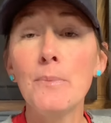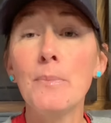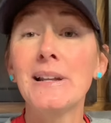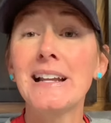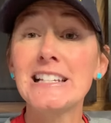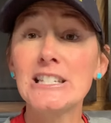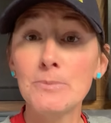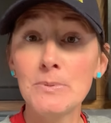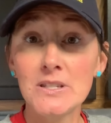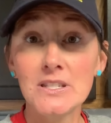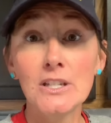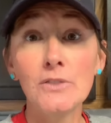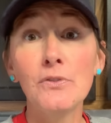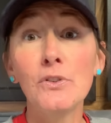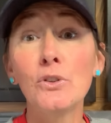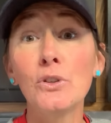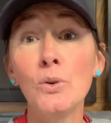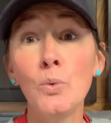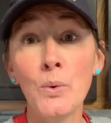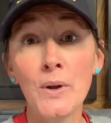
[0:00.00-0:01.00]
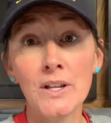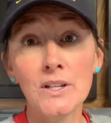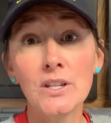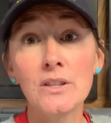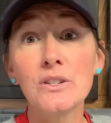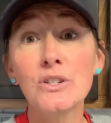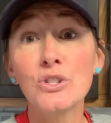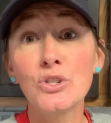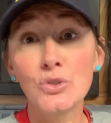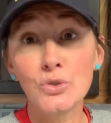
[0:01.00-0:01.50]
but I specifically went to
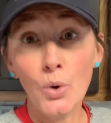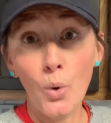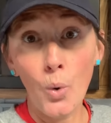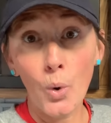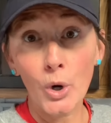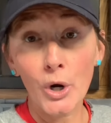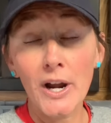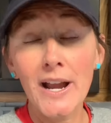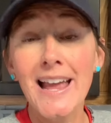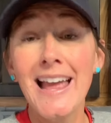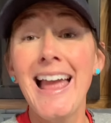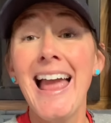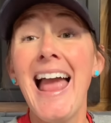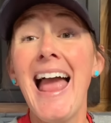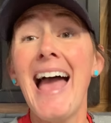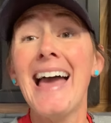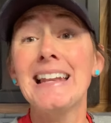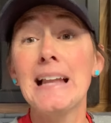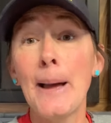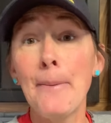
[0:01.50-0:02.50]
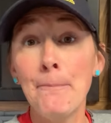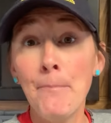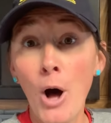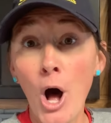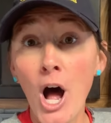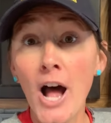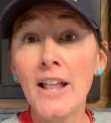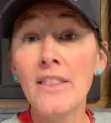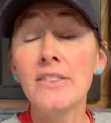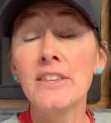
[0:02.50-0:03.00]
the store and I
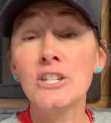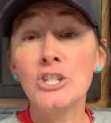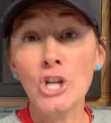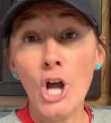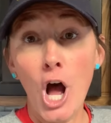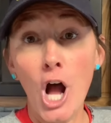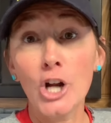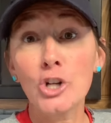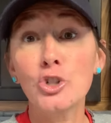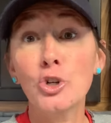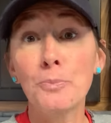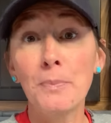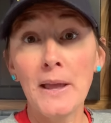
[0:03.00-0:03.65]
bought the Dr.